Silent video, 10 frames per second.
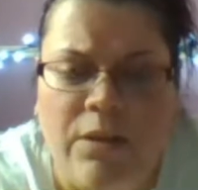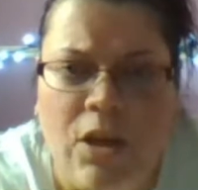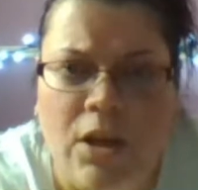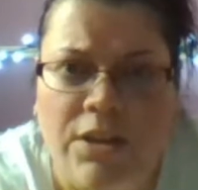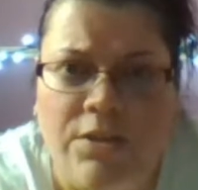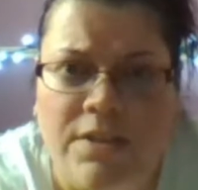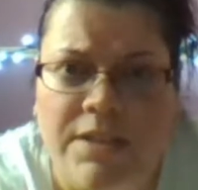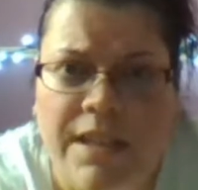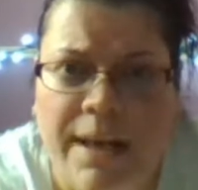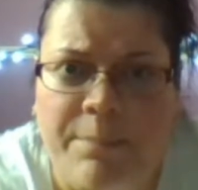long you
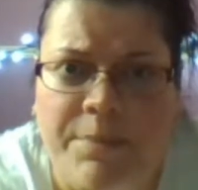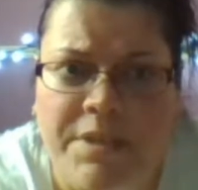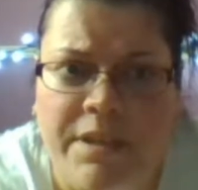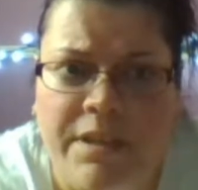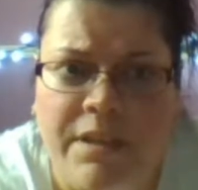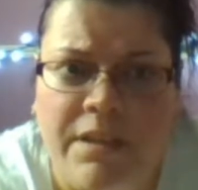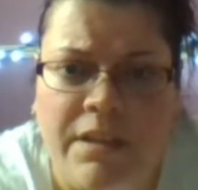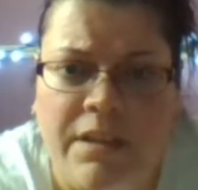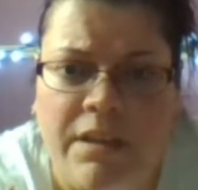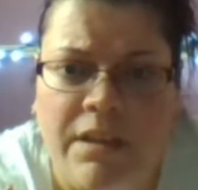slept.
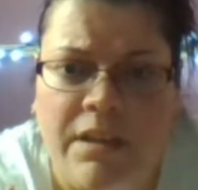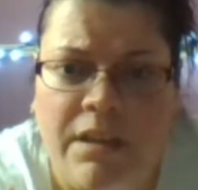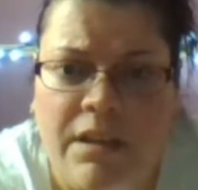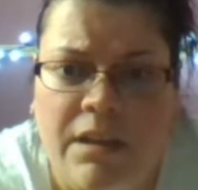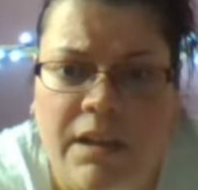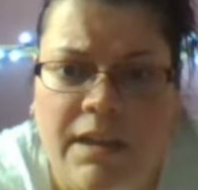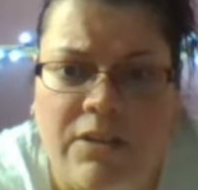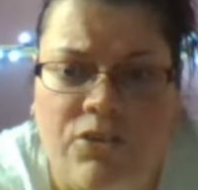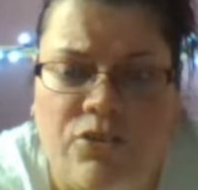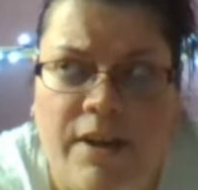
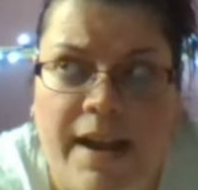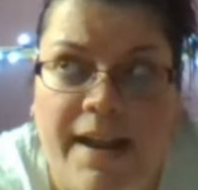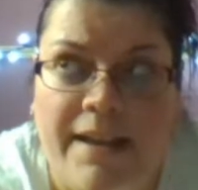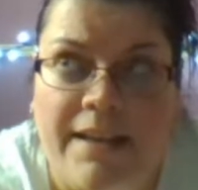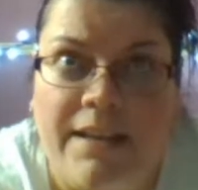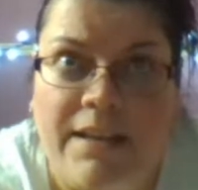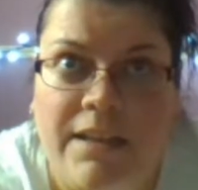It'll track,